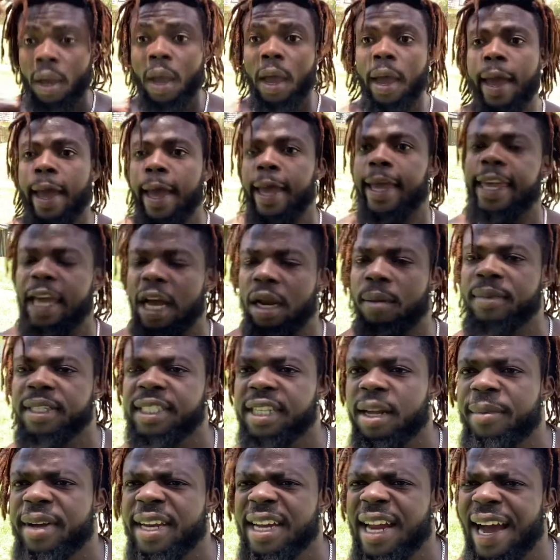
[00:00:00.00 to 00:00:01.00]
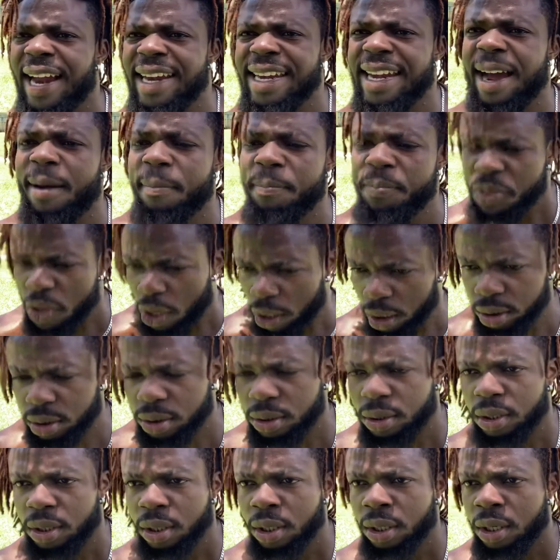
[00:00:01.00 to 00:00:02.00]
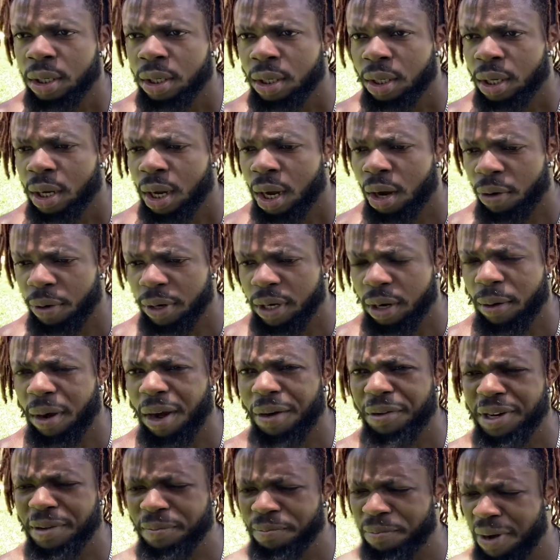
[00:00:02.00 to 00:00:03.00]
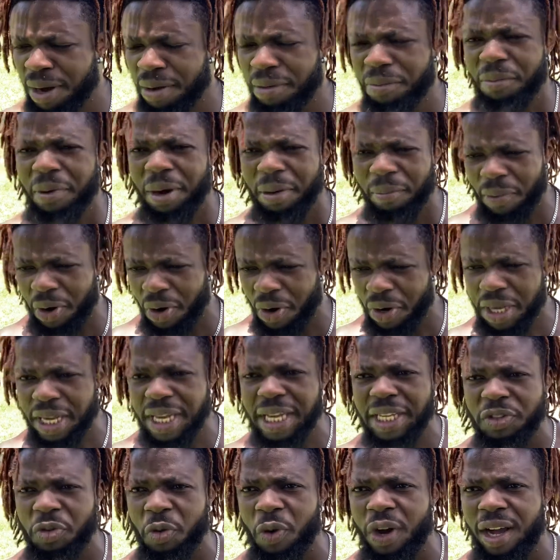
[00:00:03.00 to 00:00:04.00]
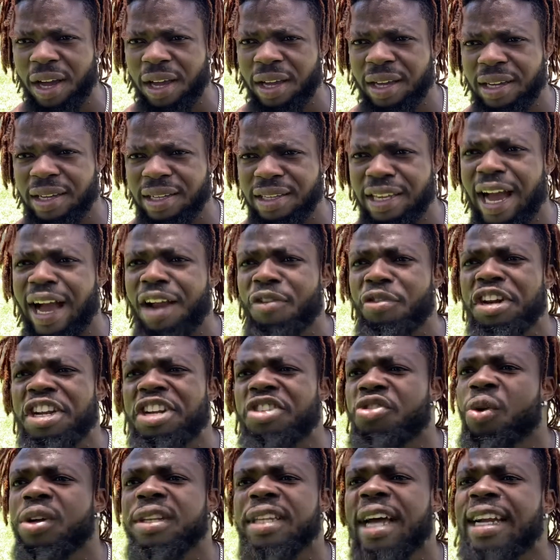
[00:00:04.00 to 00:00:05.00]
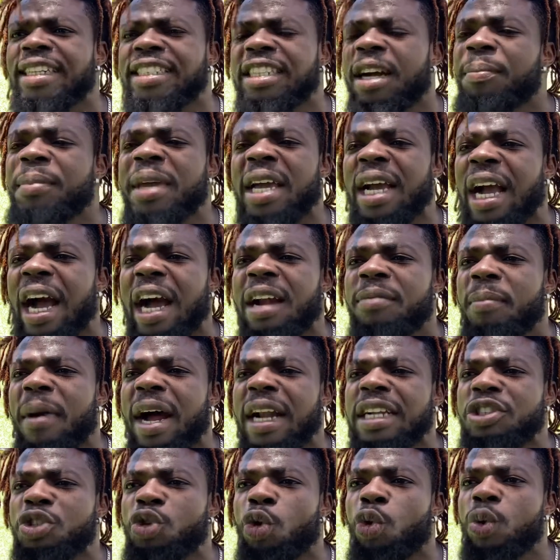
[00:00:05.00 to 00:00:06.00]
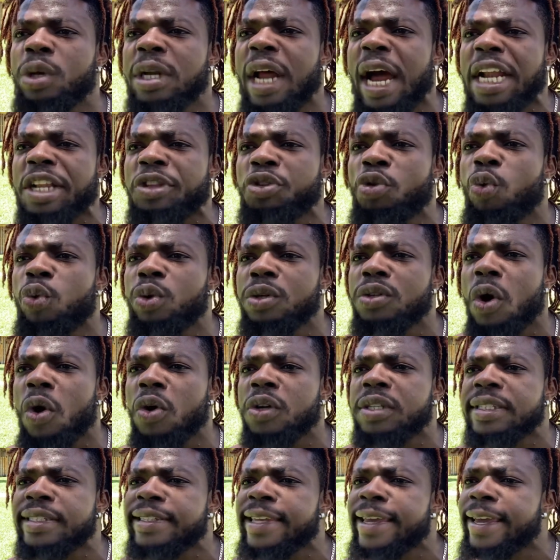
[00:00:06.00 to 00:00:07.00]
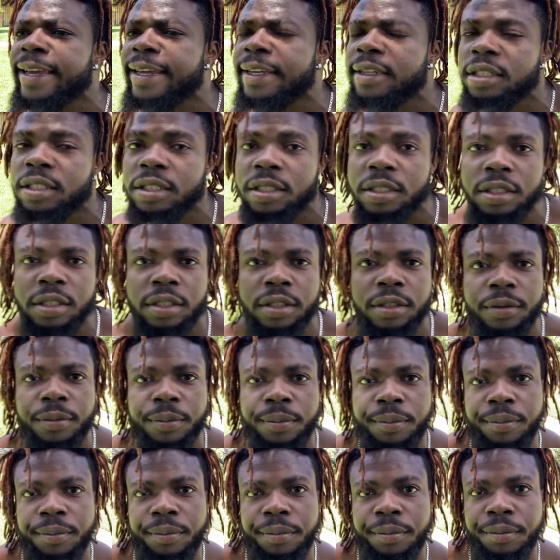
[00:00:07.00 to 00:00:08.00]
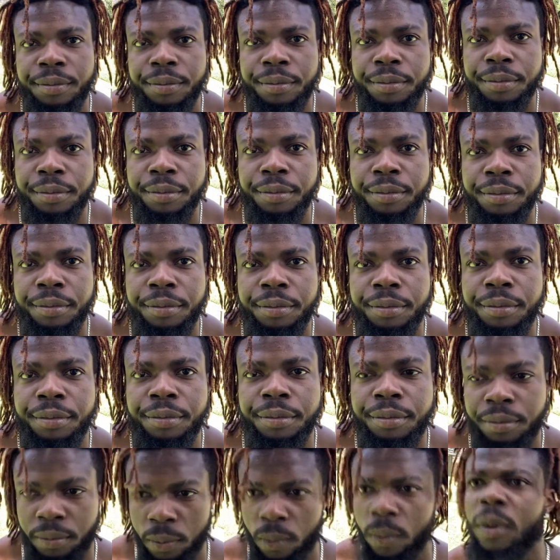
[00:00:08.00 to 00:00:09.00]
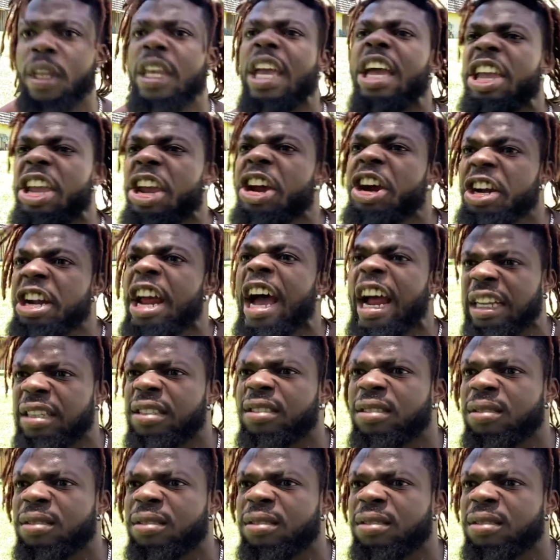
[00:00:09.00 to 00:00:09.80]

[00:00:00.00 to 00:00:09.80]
Hey girl, me say me nah am nothing. I would eat what? You already know that Jamaican man do not do those things. You hear that?